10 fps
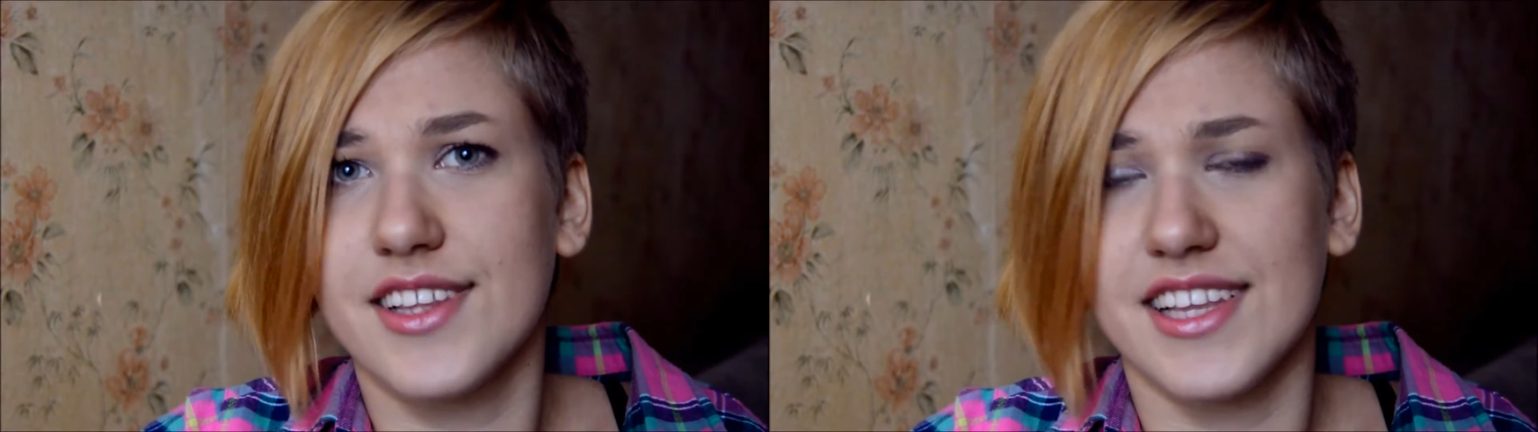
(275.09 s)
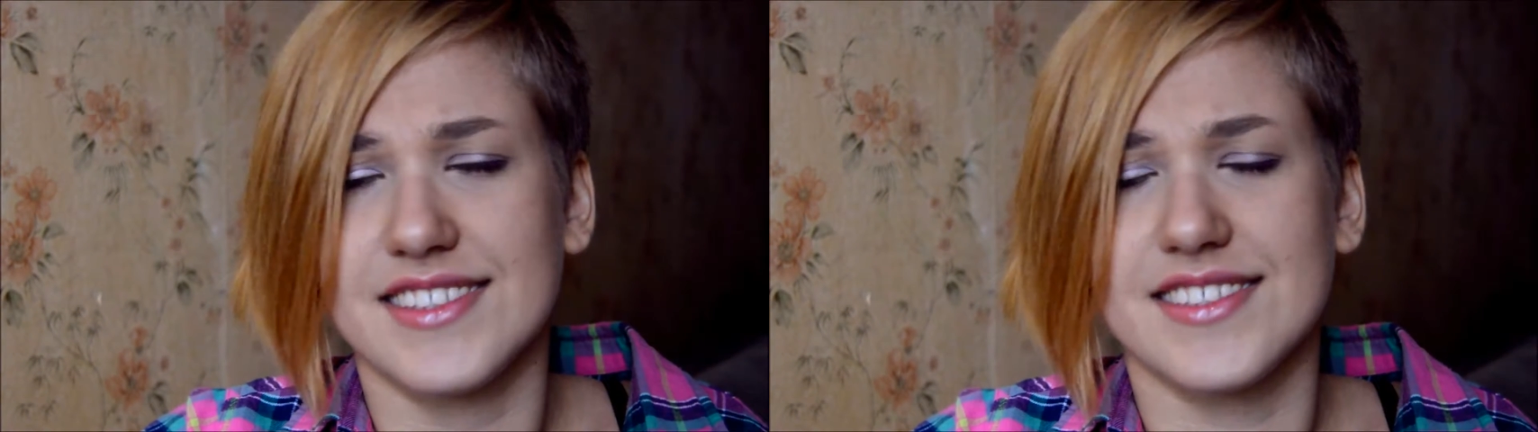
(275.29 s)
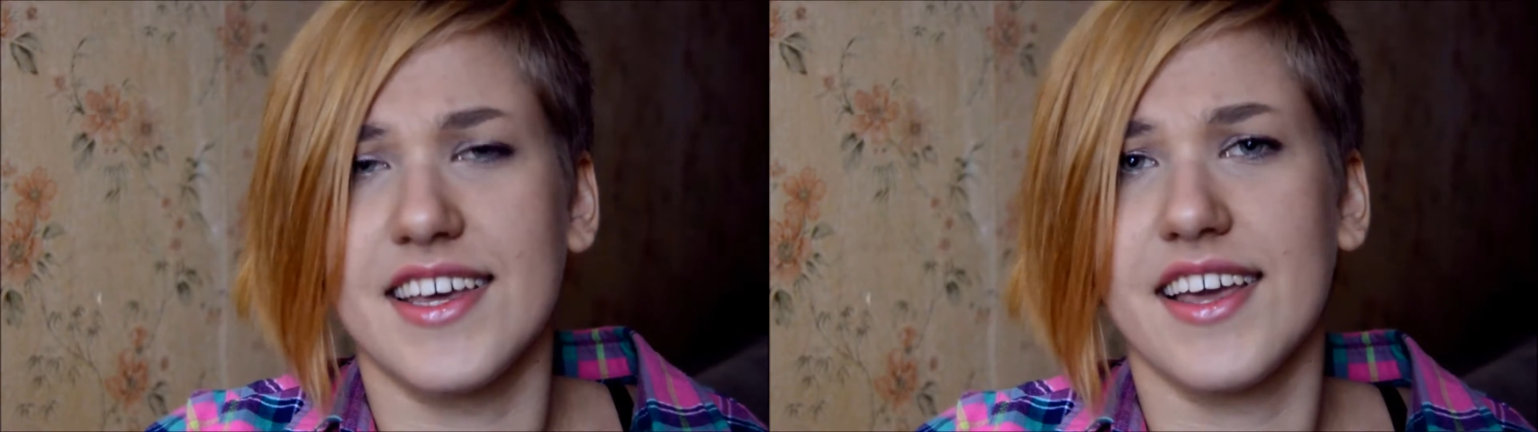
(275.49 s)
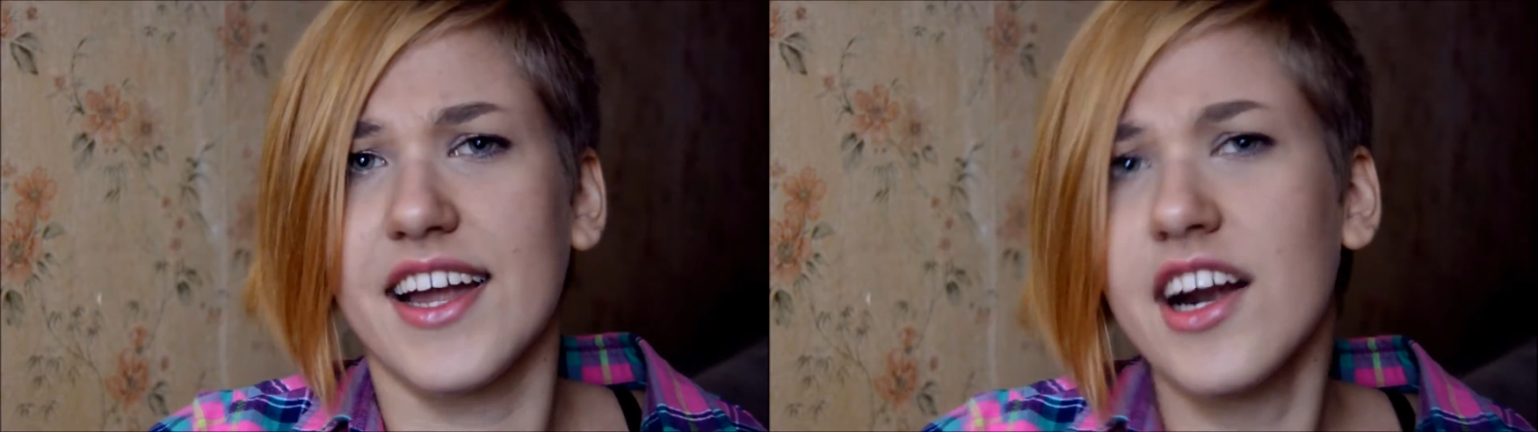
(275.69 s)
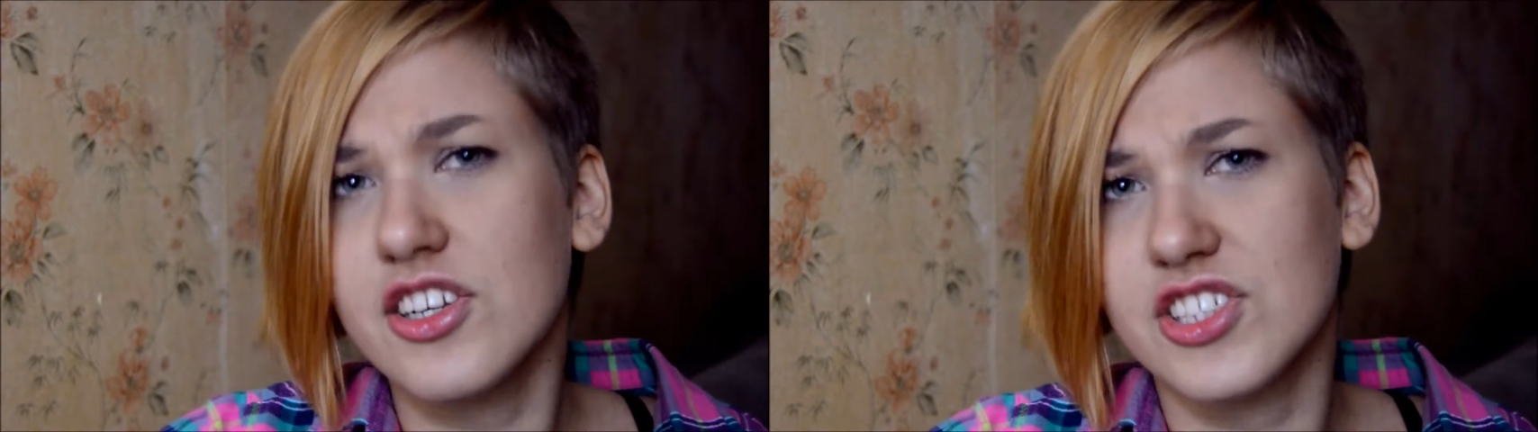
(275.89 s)
let's say,
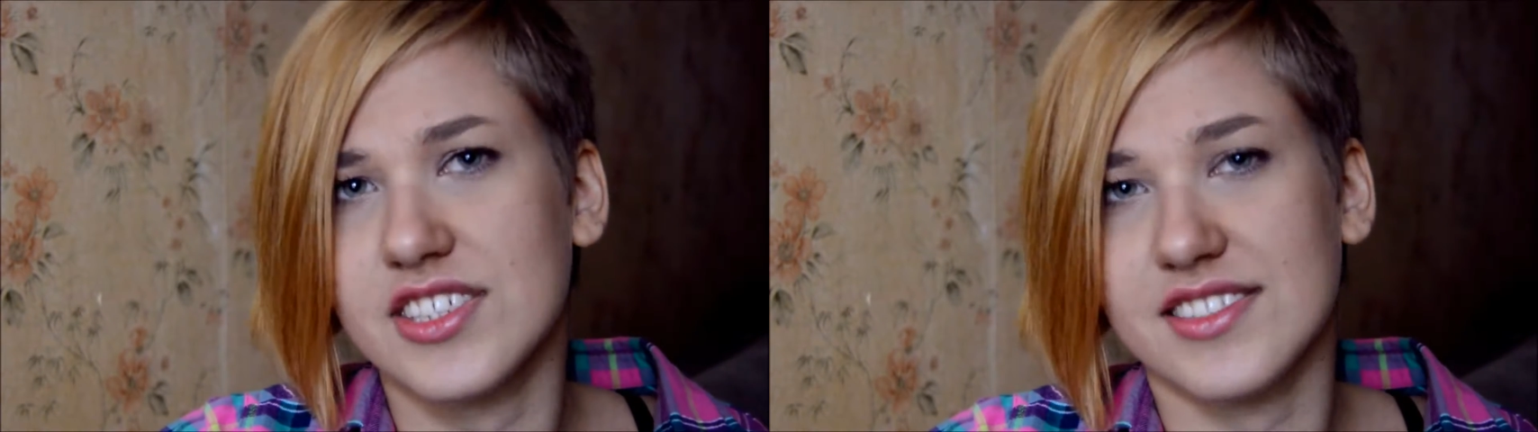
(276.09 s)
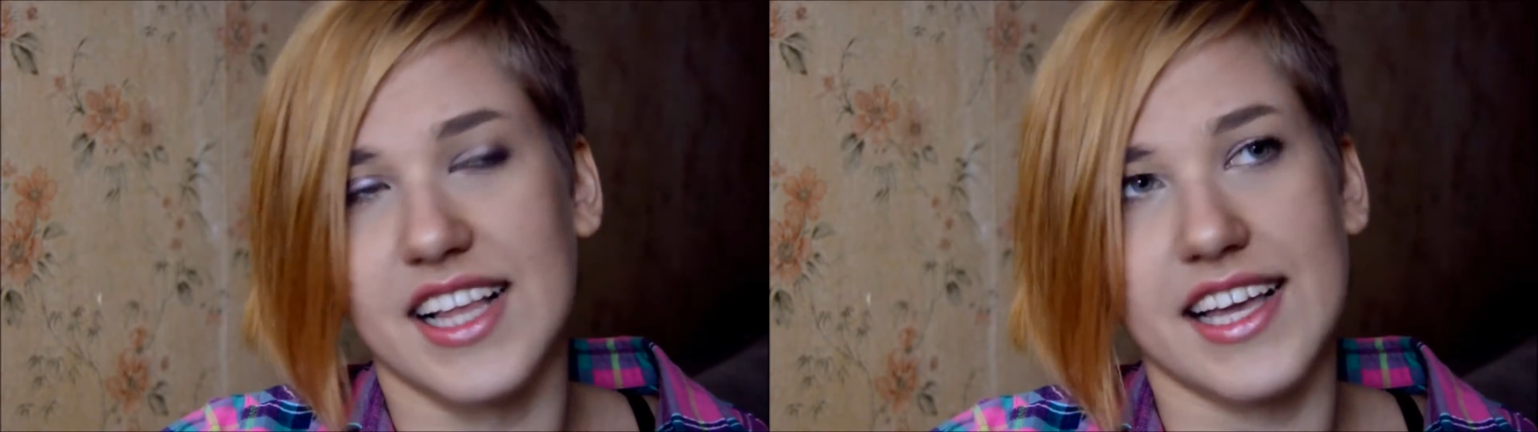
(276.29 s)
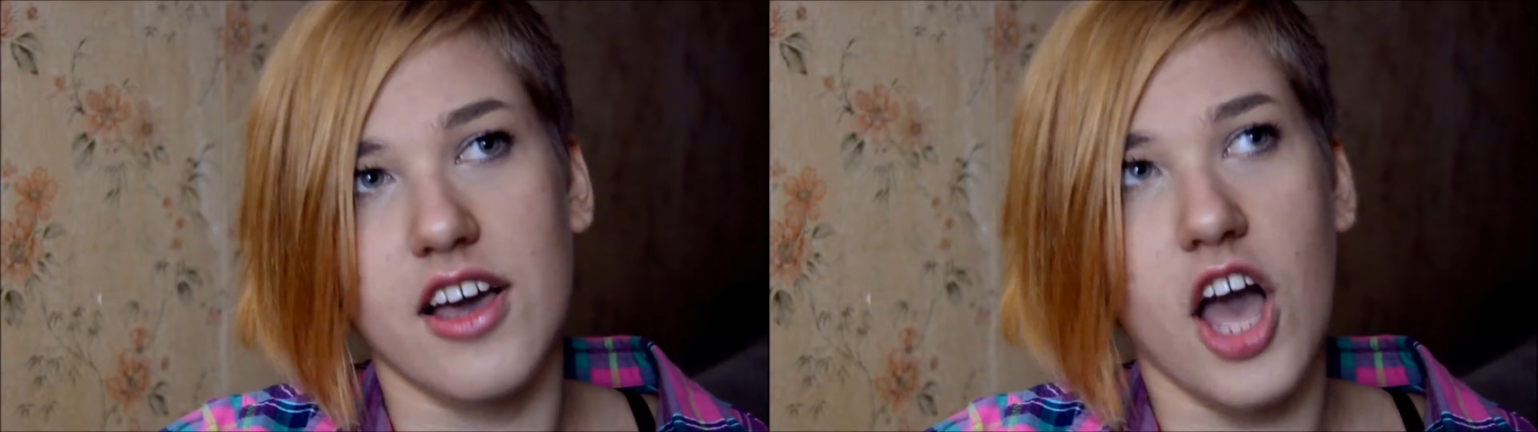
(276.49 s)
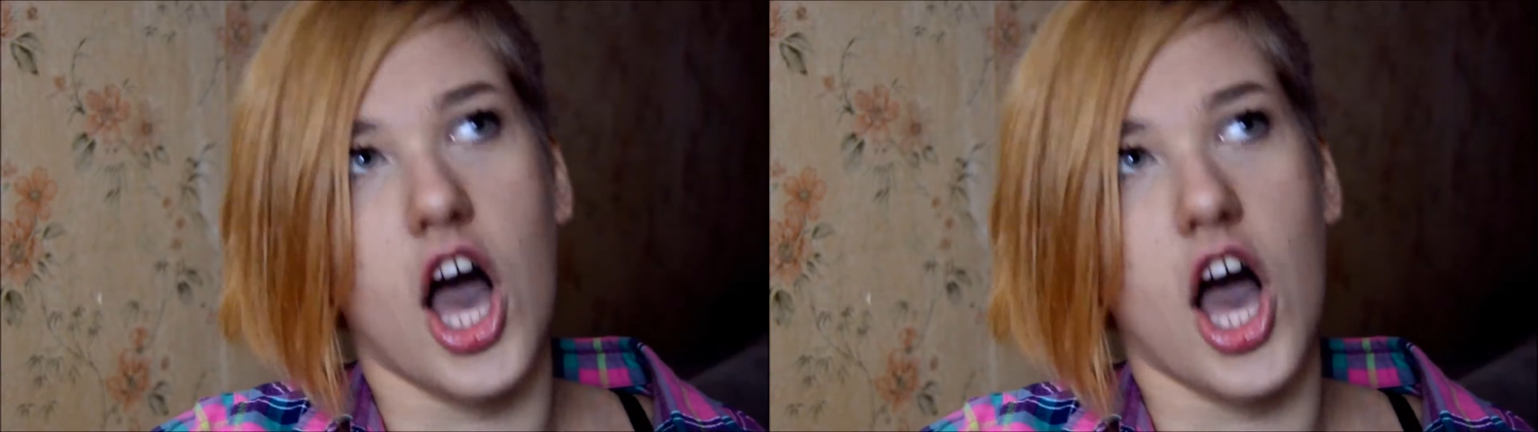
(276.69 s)
characters like,